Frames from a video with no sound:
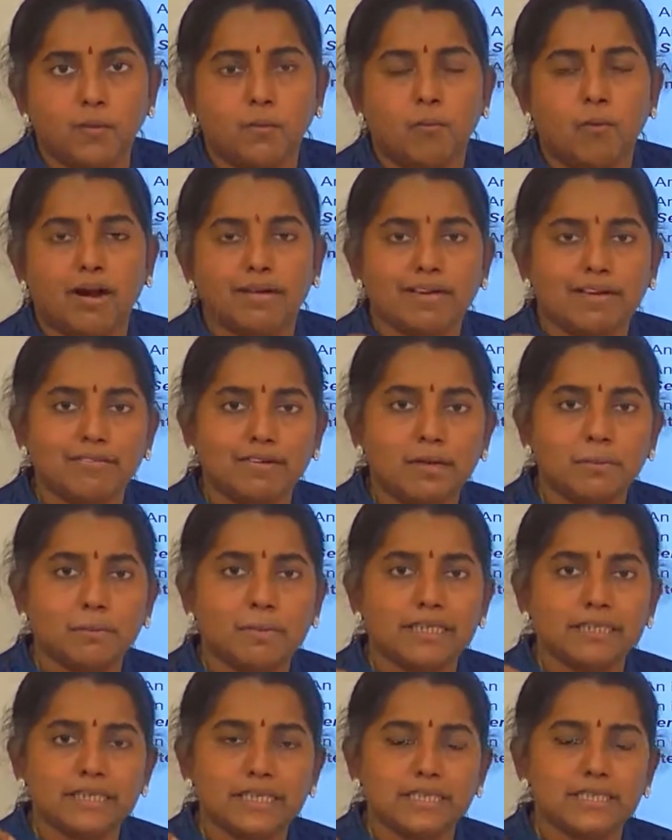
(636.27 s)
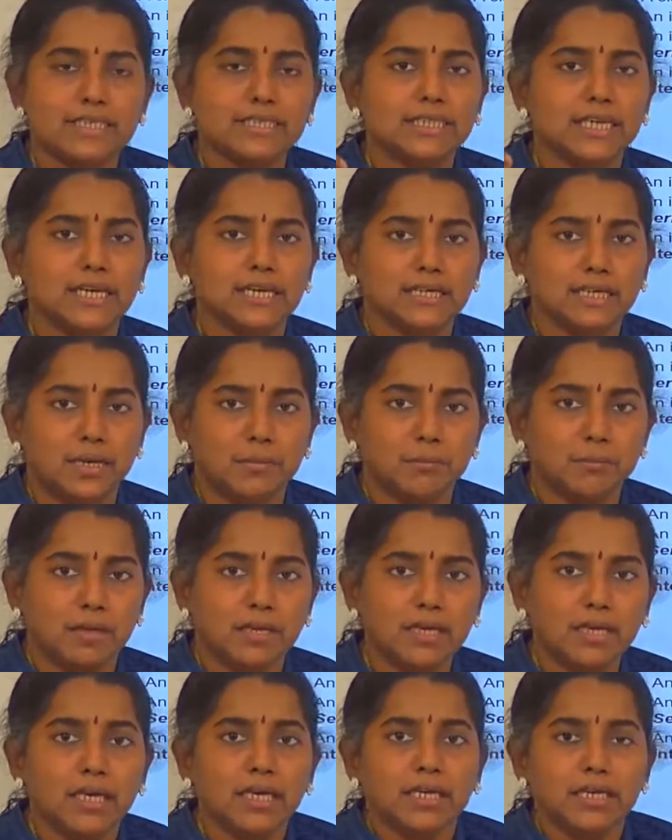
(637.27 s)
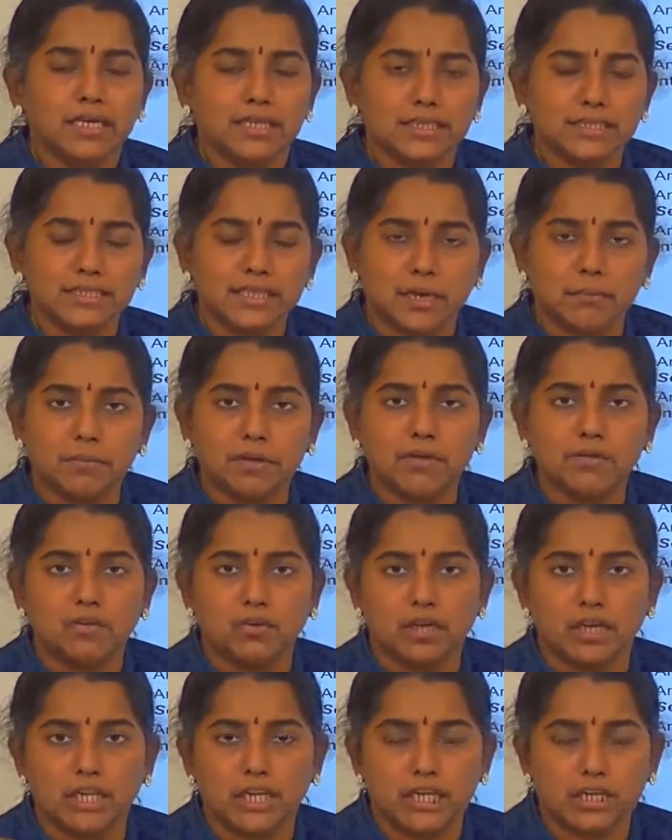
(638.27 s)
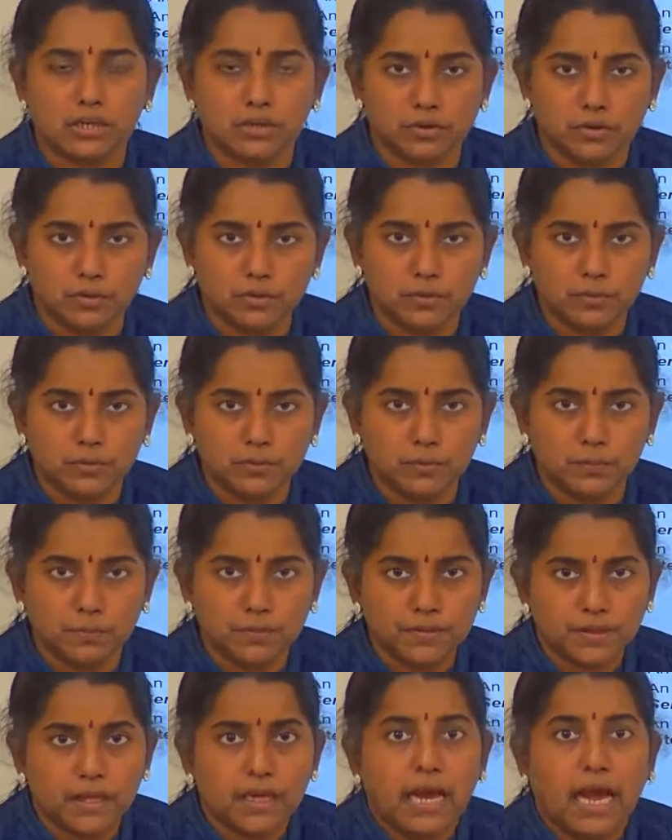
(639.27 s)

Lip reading: Whatever messages are coming, it is coming only to you.